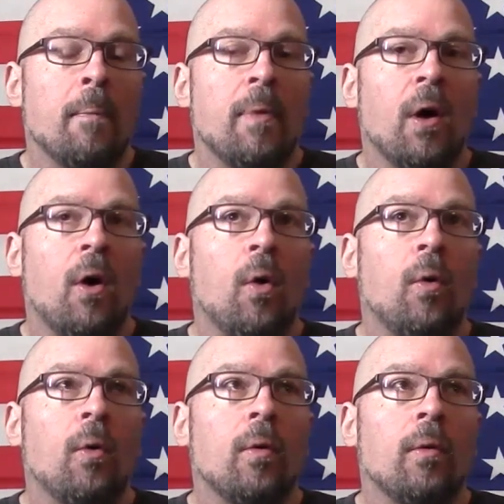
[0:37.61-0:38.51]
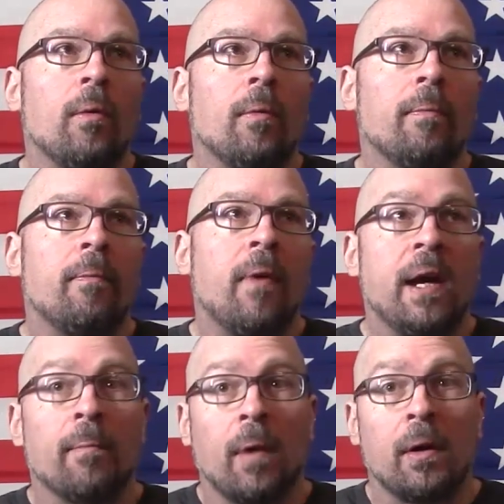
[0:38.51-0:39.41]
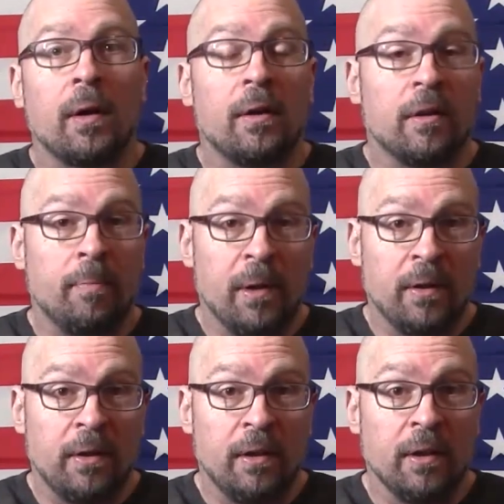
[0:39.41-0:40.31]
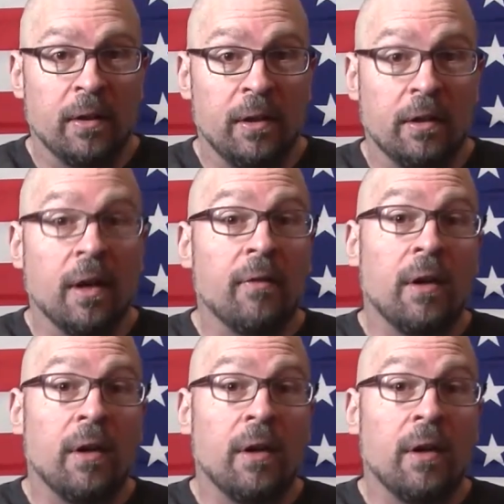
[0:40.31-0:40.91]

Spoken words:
the whole fake Merc conspiracy theory stuff,